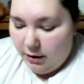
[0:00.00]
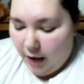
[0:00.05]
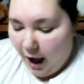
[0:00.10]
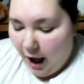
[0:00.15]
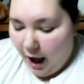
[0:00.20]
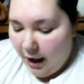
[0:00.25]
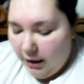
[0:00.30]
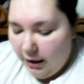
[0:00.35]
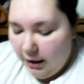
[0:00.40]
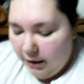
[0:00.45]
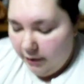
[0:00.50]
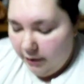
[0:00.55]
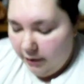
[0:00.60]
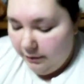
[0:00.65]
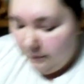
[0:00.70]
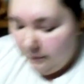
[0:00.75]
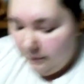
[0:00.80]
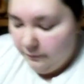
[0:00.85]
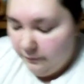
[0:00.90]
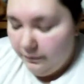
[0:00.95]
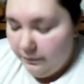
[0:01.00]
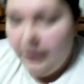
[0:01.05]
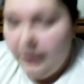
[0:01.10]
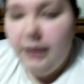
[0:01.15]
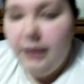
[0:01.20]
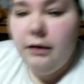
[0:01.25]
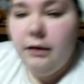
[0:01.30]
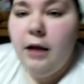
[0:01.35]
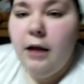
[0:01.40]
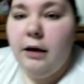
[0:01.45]
I
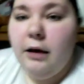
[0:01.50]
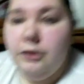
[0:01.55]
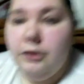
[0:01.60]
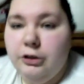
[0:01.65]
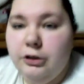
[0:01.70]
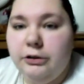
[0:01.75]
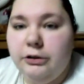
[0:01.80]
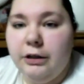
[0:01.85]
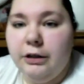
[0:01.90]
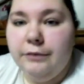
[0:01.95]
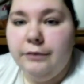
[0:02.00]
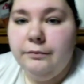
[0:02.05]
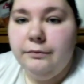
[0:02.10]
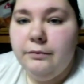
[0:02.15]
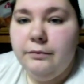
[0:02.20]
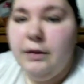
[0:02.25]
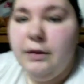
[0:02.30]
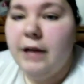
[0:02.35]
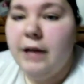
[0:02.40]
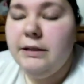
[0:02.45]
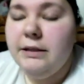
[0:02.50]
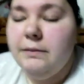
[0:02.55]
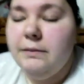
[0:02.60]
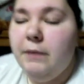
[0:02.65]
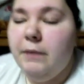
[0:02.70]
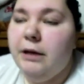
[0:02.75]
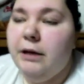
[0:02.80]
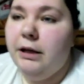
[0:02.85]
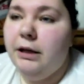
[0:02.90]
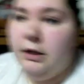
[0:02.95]
eat a lot of sugar. That's
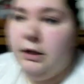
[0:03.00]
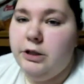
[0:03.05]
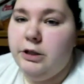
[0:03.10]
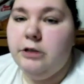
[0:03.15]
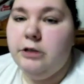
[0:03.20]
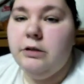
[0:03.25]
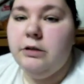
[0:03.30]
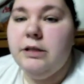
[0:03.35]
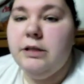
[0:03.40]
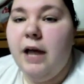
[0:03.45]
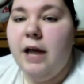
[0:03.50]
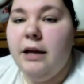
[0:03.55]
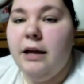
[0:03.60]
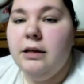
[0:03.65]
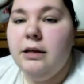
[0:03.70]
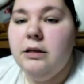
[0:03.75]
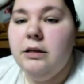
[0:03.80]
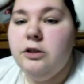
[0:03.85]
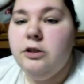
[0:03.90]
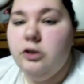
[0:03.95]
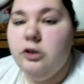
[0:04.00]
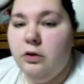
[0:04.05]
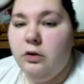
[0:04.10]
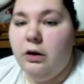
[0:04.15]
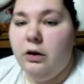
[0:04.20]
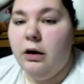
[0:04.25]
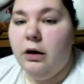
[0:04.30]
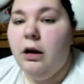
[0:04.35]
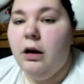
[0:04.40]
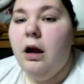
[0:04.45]
my issue, is I eat
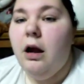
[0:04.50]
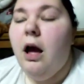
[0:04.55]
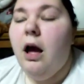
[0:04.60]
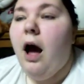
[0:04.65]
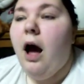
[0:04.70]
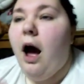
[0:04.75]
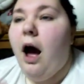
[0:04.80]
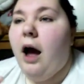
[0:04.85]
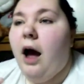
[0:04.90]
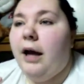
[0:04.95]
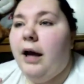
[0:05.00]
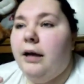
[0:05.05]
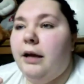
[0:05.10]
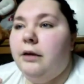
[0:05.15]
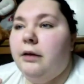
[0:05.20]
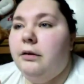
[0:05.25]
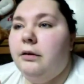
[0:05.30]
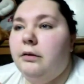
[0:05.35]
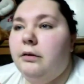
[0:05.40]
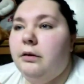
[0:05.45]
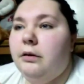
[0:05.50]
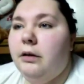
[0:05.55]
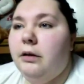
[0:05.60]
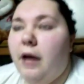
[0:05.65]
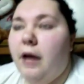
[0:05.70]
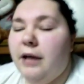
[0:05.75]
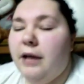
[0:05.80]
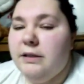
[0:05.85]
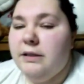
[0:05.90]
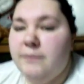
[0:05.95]
sugar. I,
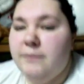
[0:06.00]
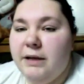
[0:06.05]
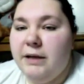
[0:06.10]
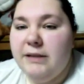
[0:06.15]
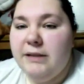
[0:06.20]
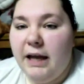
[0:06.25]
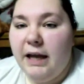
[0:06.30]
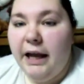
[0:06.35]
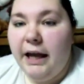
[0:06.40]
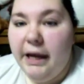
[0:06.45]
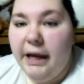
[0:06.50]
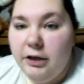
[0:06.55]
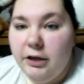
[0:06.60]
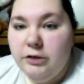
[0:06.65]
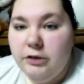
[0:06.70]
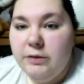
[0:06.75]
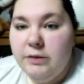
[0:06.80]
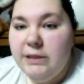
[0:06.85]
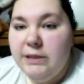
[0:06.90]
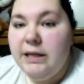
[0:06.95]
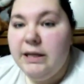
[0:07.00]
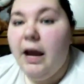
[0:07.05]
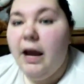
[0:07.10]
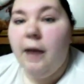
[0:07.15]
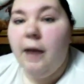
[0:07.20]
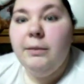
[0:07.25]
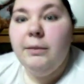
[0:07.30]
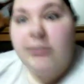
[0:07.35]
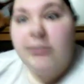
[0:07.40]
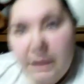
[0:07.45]
as my psychiatrist would say,
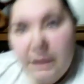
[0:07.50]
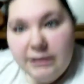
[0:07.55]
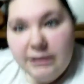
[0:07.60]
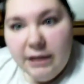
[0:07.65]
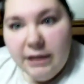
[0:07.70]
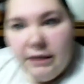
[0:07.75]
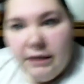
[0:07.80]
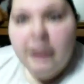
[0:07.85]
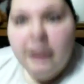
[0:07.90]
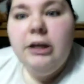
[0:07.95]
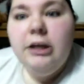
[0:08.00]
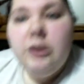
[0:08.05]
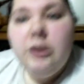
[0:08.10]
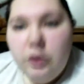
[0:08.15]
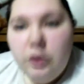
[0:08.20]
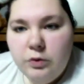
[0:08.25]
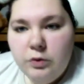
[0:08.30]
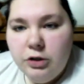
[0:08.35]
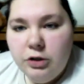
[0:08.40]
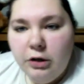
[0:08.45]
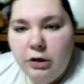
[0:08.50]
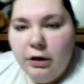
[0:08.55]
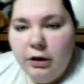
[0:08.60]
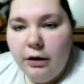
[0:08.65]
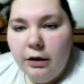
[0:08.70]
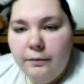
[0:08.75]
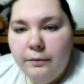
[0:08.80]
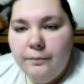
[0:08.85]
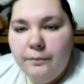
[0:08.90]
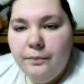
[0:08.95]
I'm addicted to
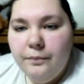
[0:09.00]
sugar.